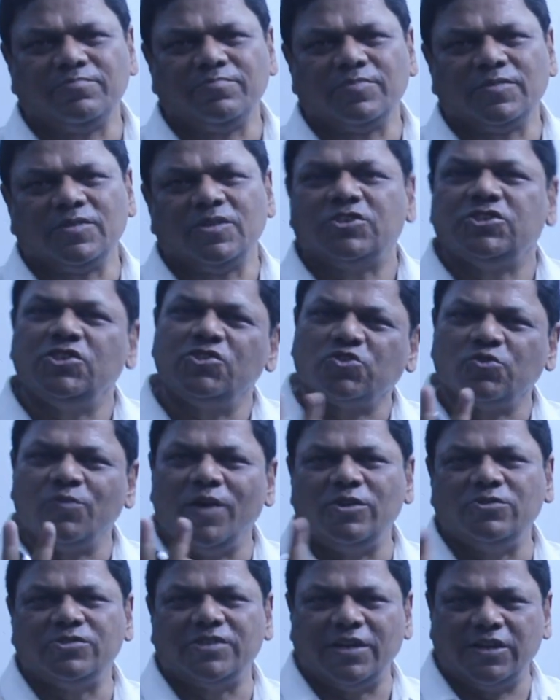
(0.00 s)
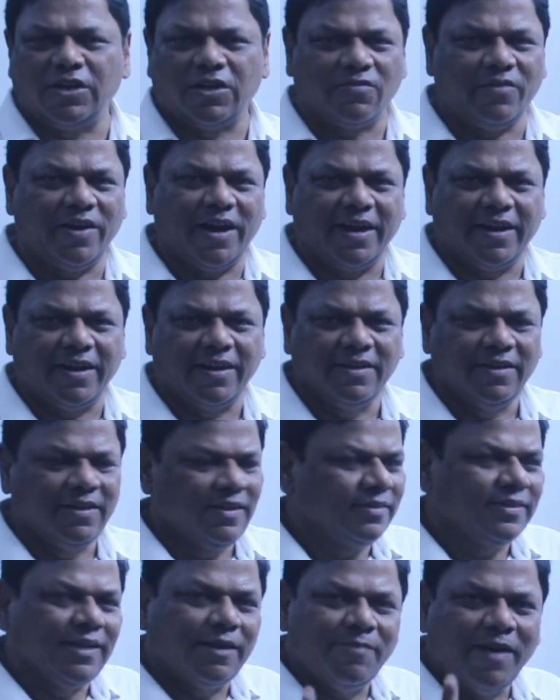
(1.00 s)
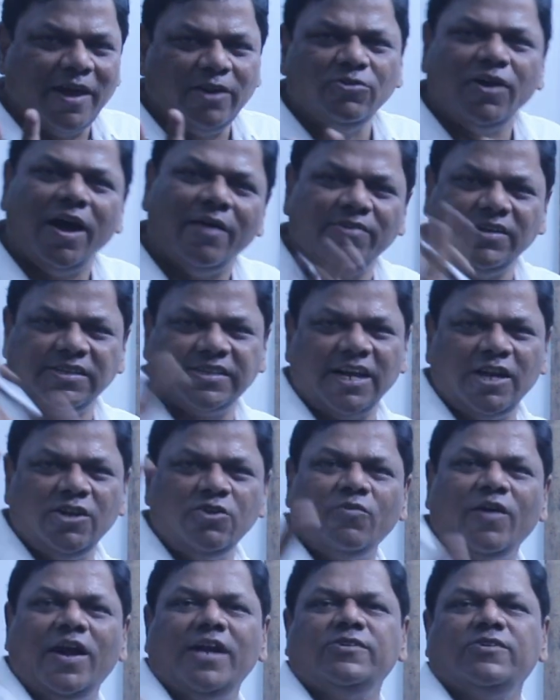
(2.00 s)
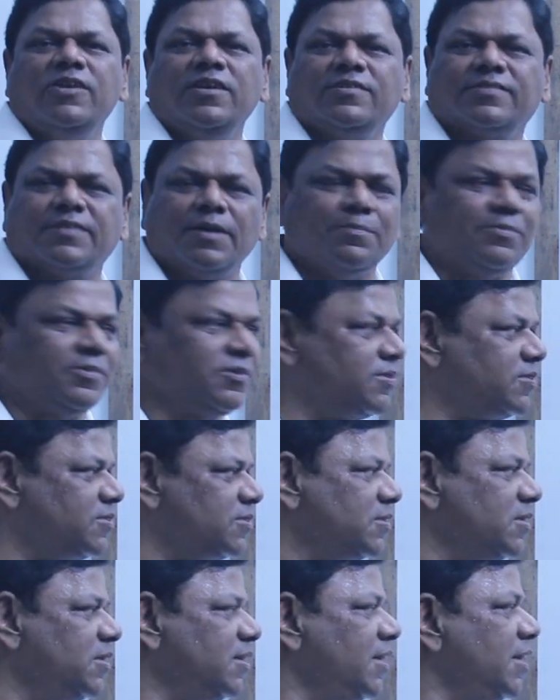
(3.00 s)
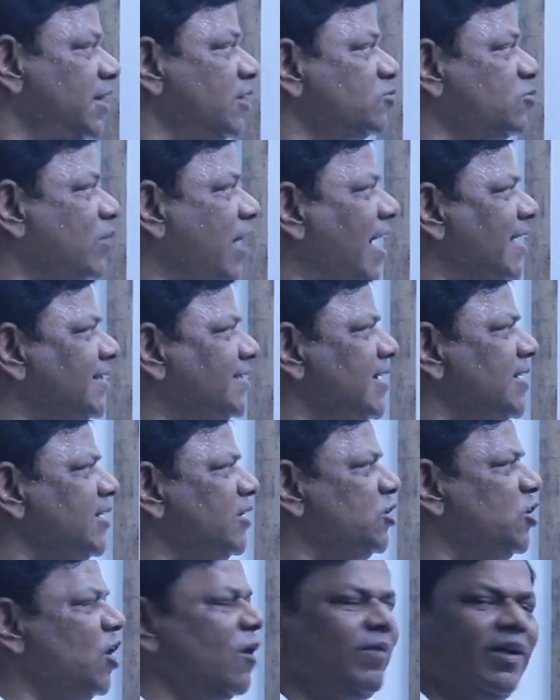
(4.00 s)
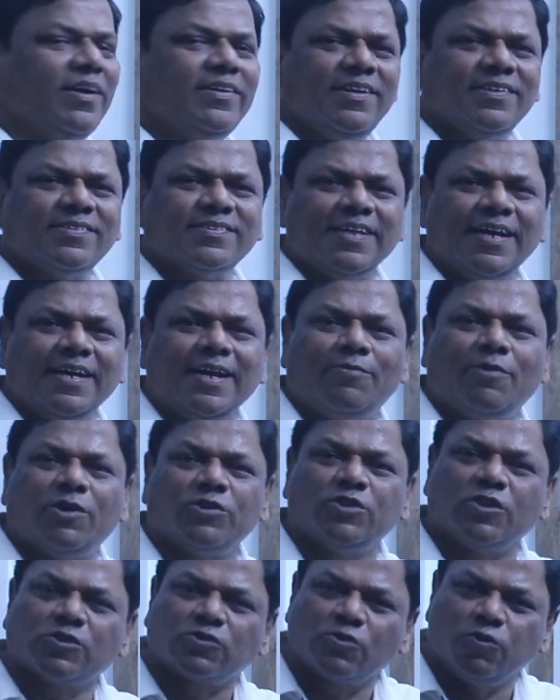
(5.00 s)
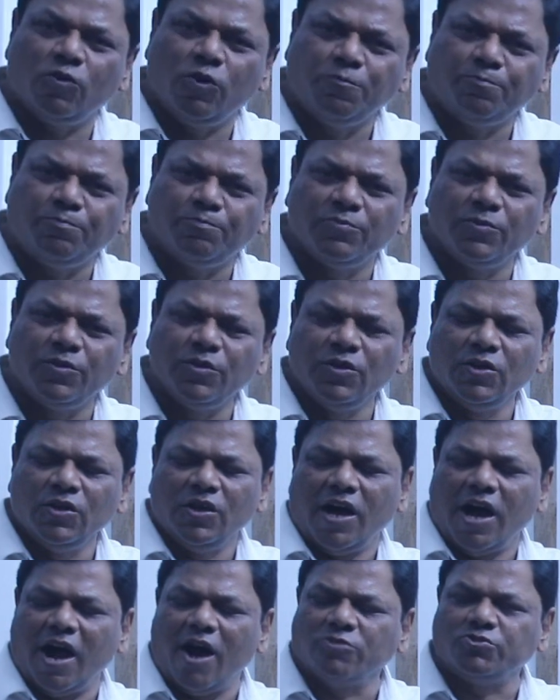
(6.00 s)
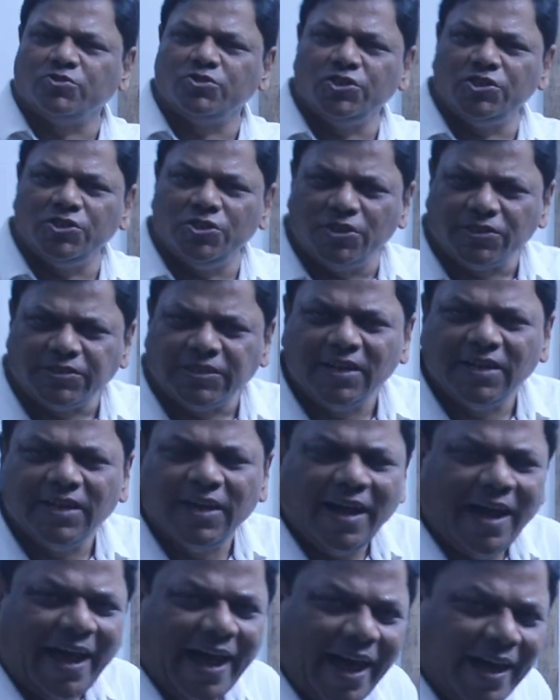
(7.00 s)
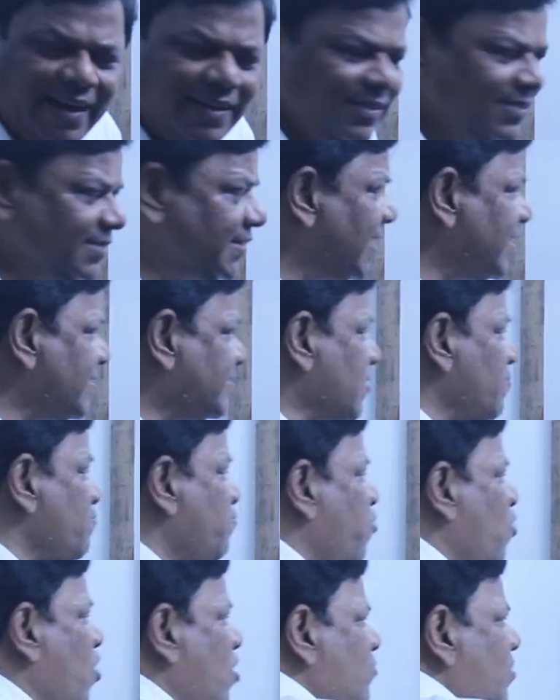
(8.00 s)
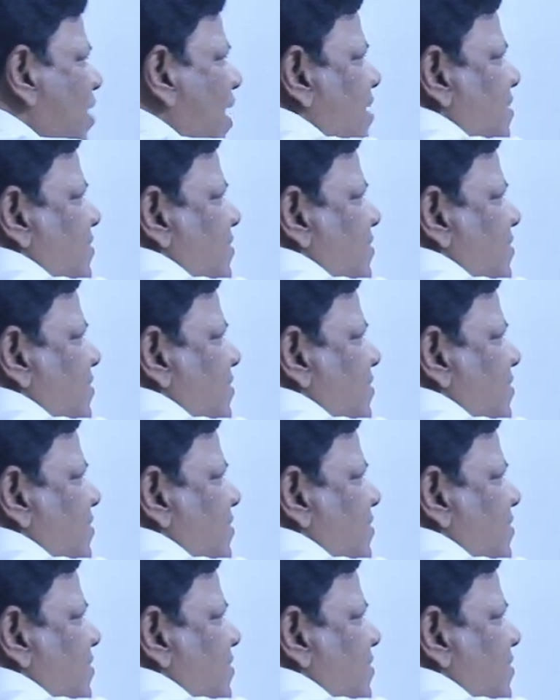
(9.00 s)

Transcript: So these two values are required. The value I will tell you while doing sums. So I think you have understand about the slope, how to denote, and then some formula is